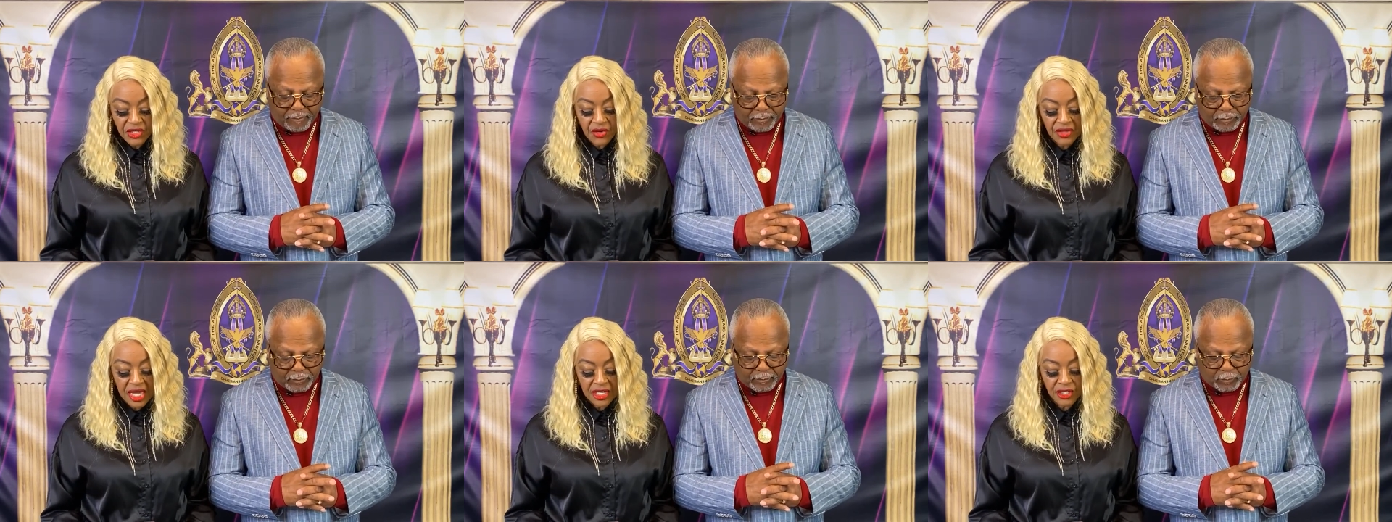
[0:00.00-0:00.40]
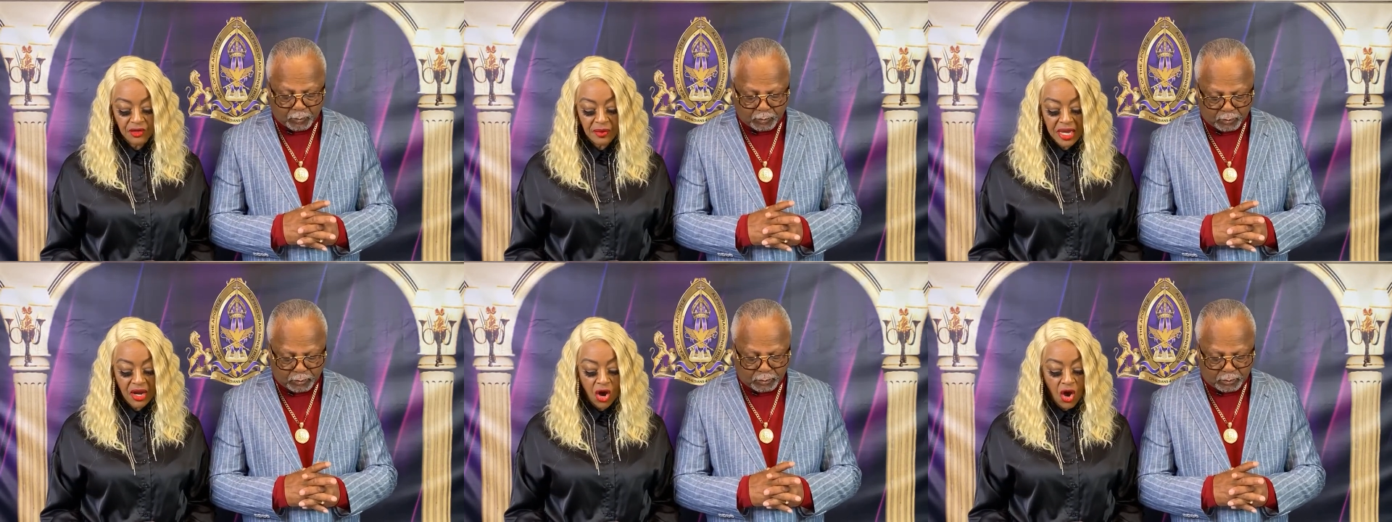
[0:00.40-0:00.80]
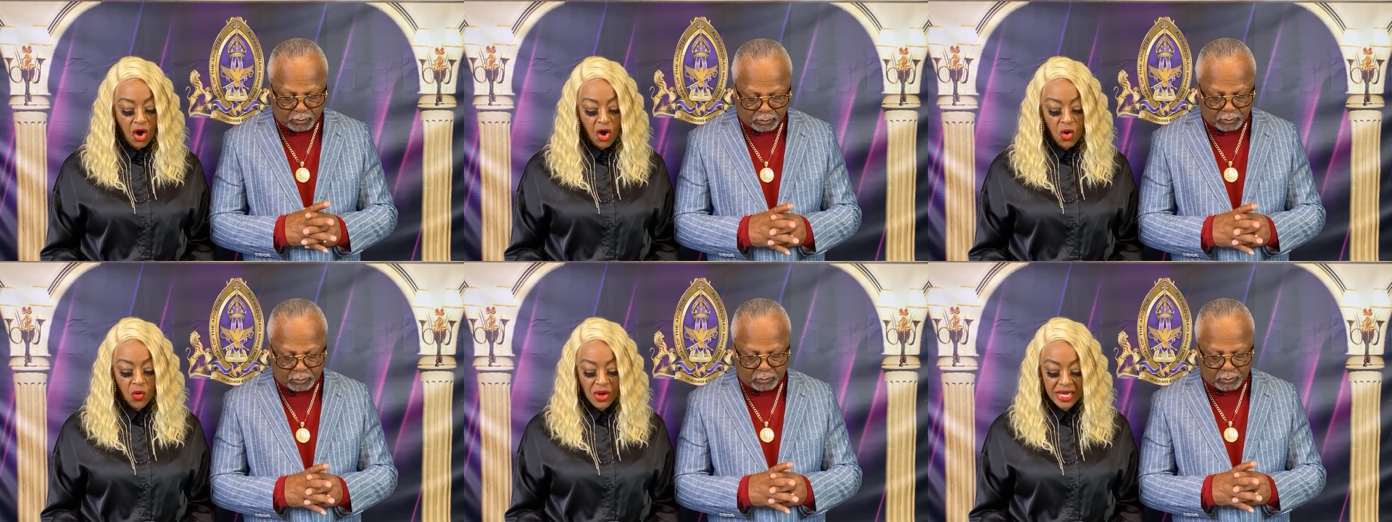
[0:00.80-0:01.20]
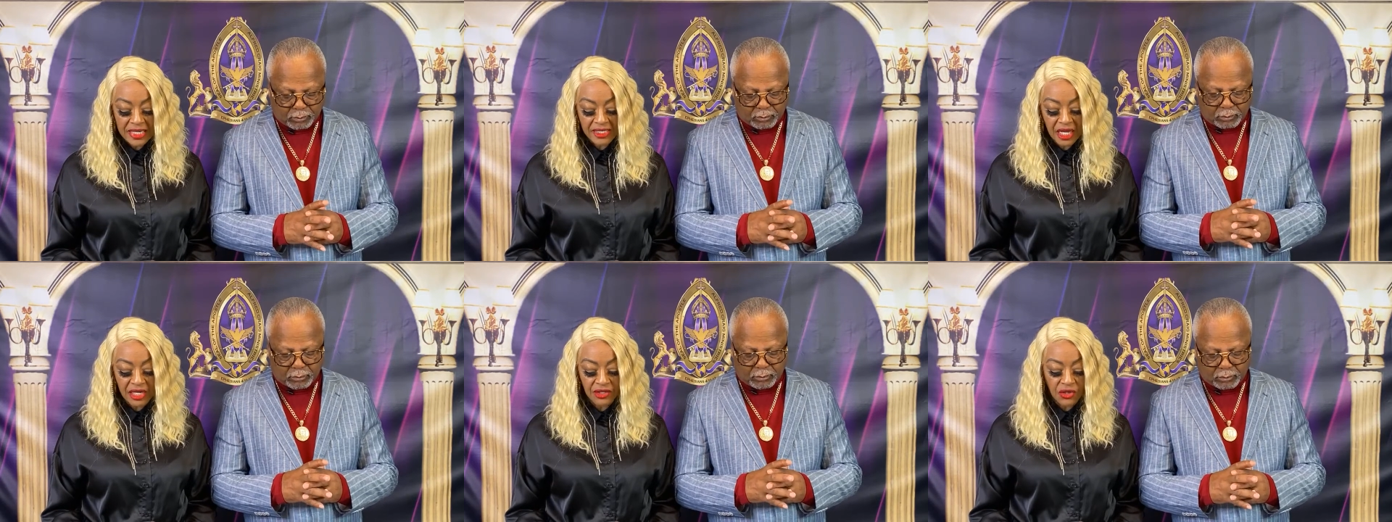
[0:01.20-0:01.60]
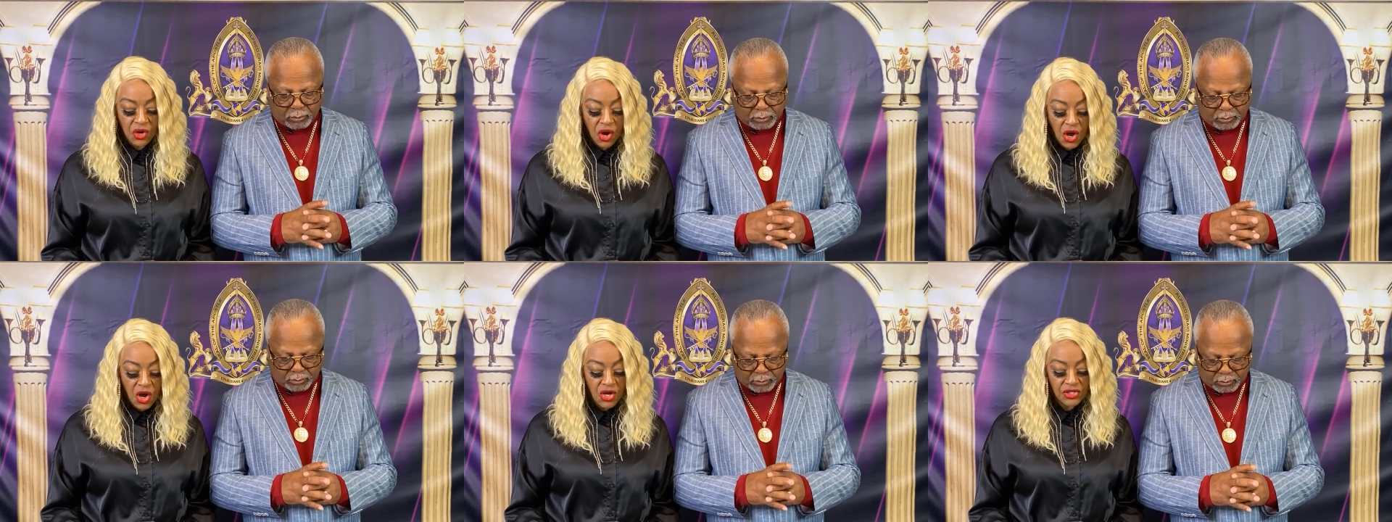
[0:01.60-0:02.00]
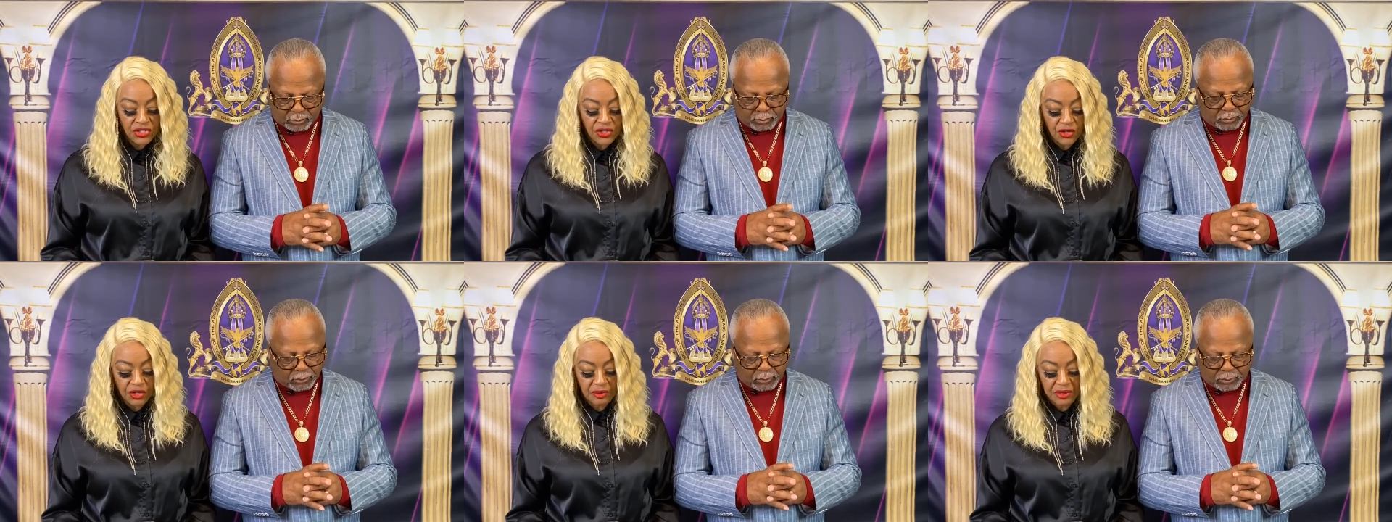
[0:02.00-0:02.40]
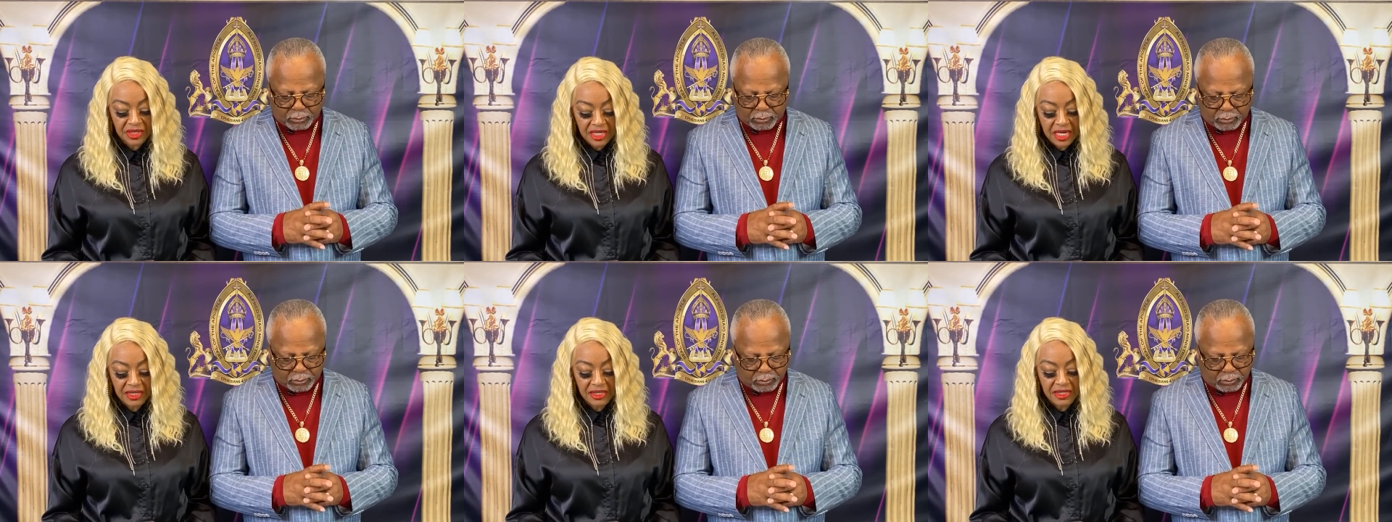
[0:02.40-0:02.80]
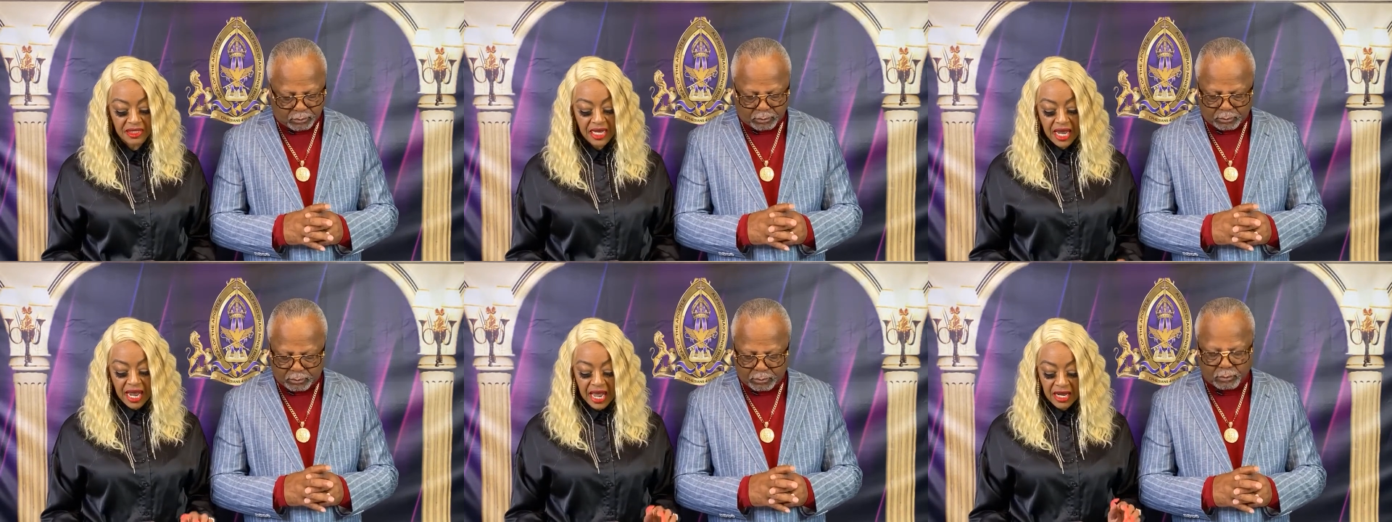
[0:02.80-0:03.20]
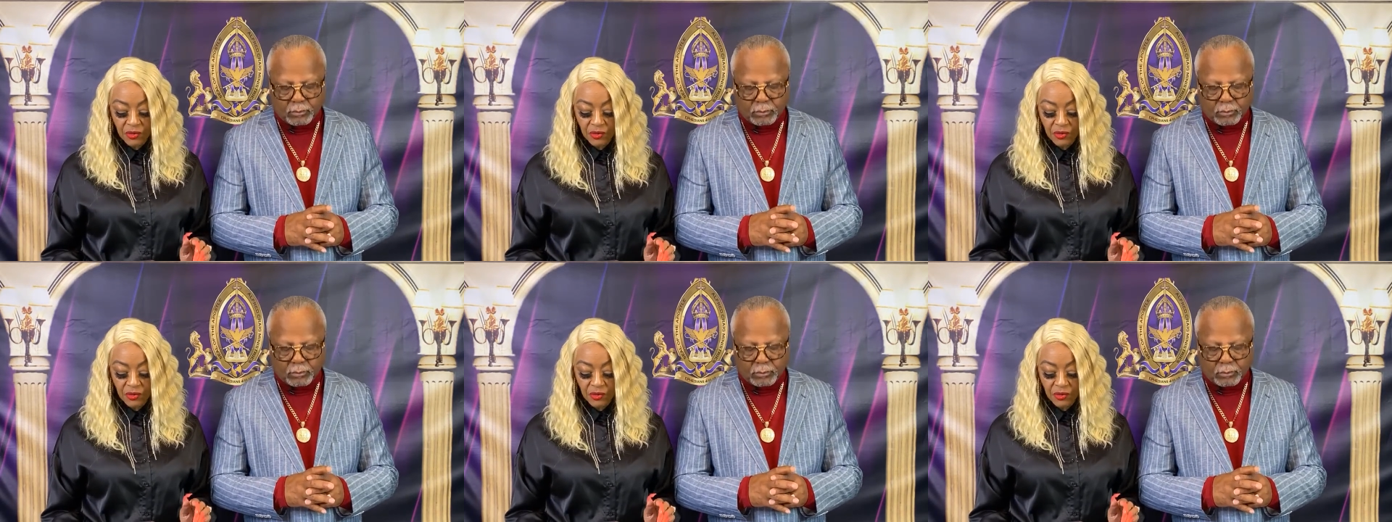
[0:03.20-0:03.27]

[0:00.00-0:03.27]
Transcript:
Speaker 1: so that you may always, under all circumstances,